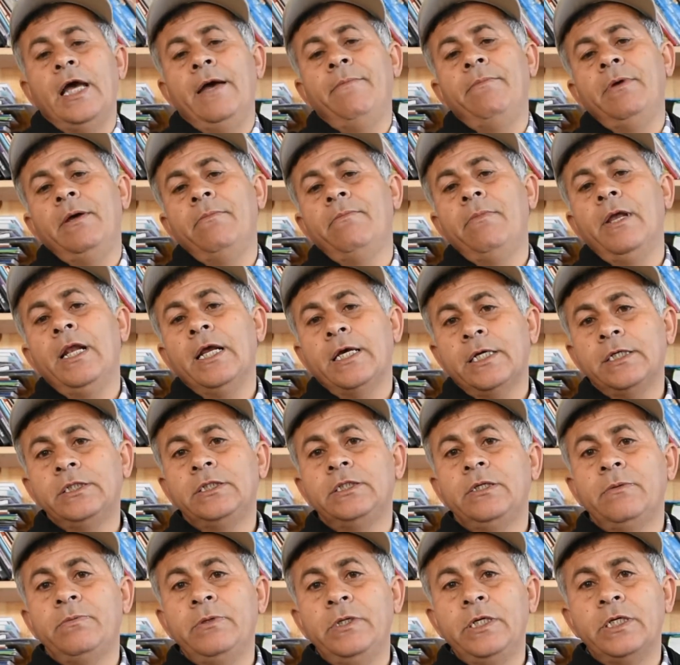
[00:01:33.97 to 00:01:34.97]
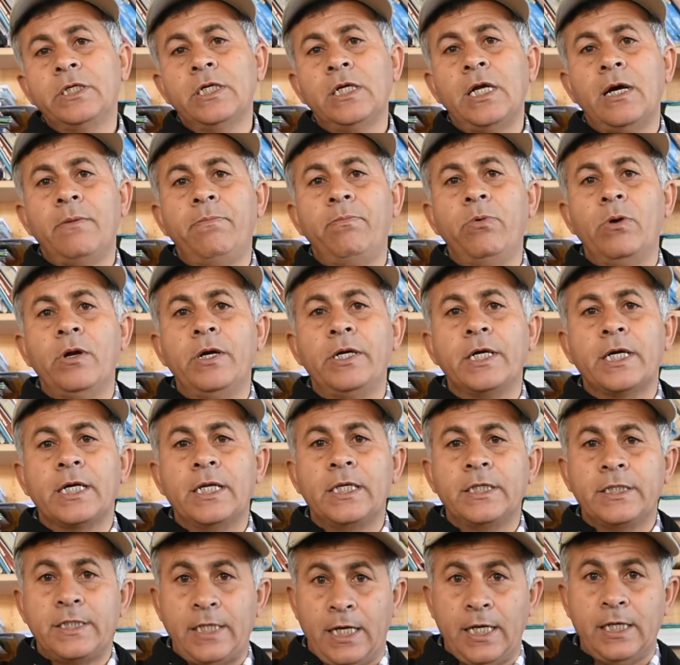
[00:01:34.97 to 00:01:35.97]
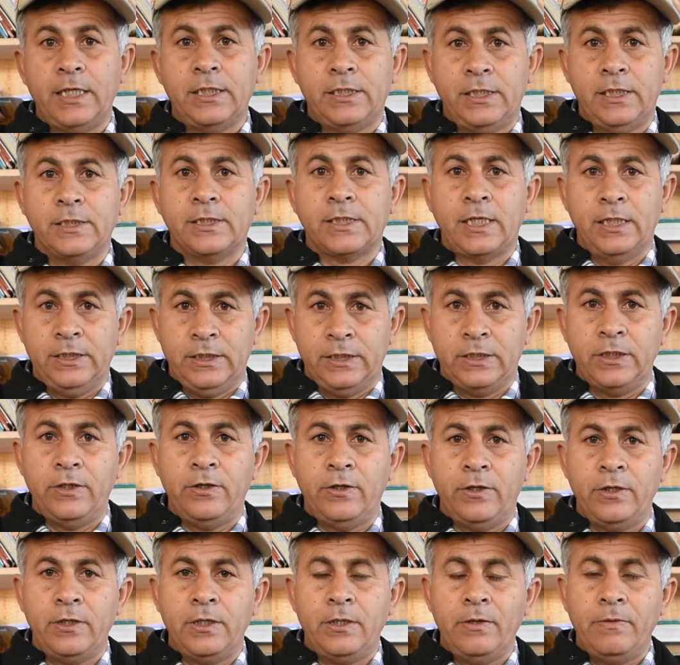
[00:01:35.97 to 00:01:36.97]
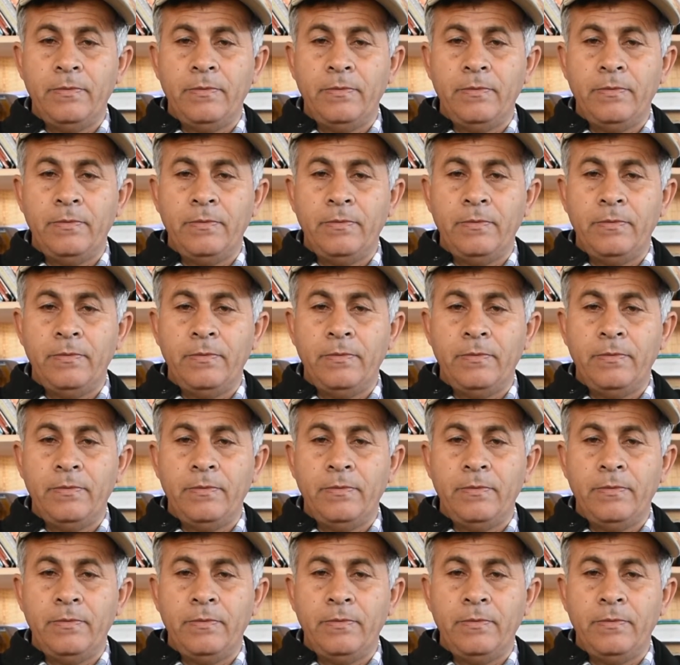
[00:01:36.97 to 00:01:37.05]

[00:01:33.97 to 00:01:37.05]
M.A. Malik's definition of political science is concerned,